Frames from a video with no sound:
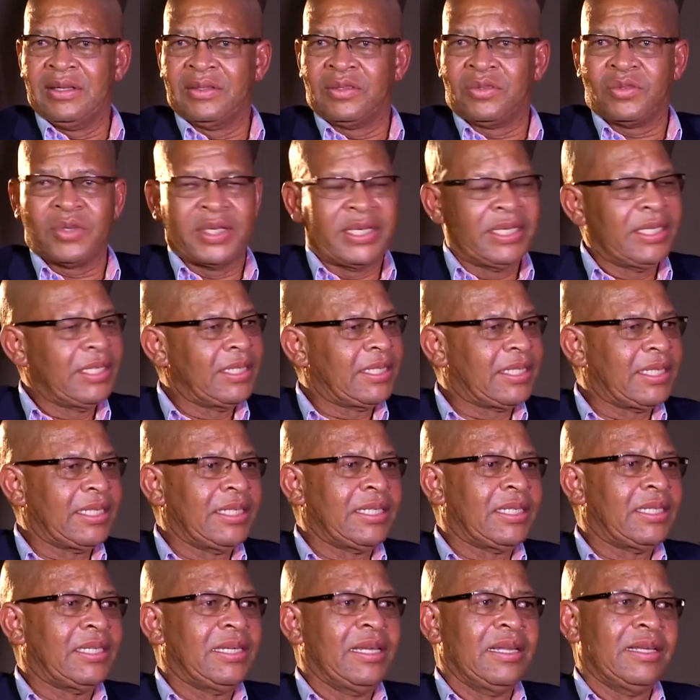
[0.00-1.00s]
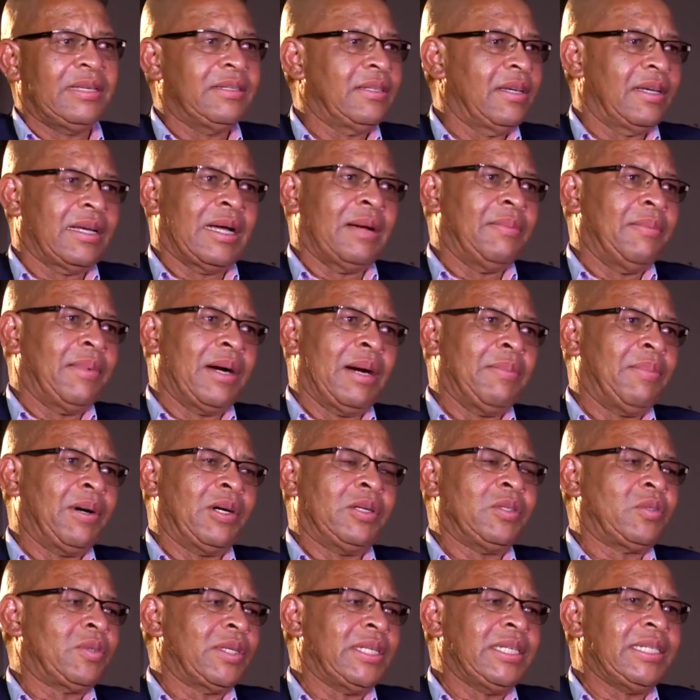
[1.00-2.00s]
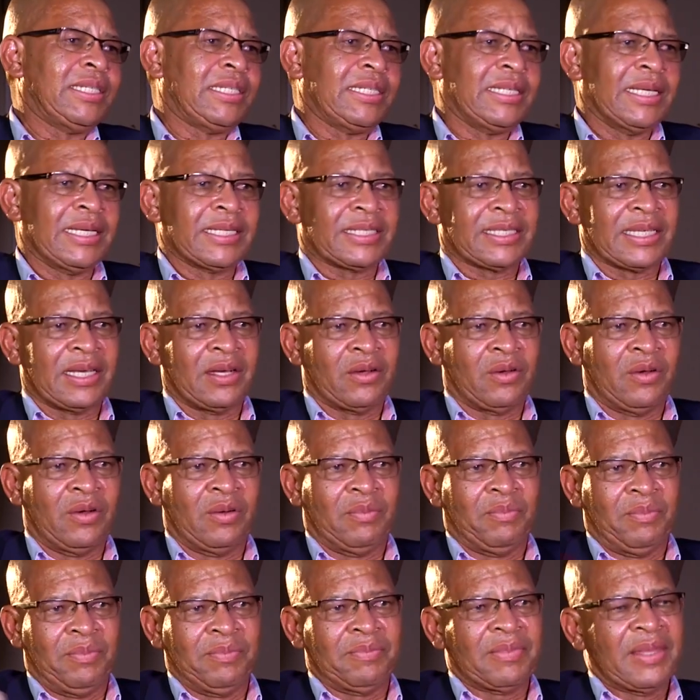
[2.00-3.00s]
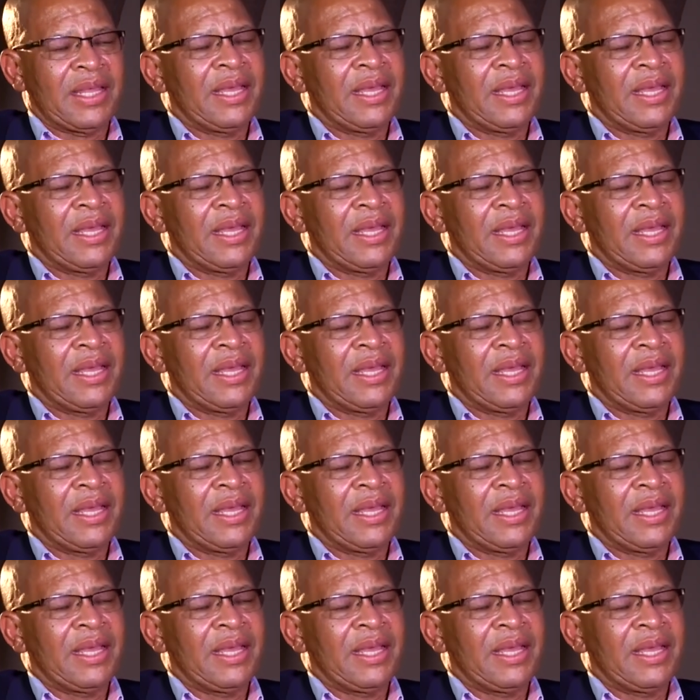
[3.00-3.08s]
uh, uh, 20, um, about 20 years ago,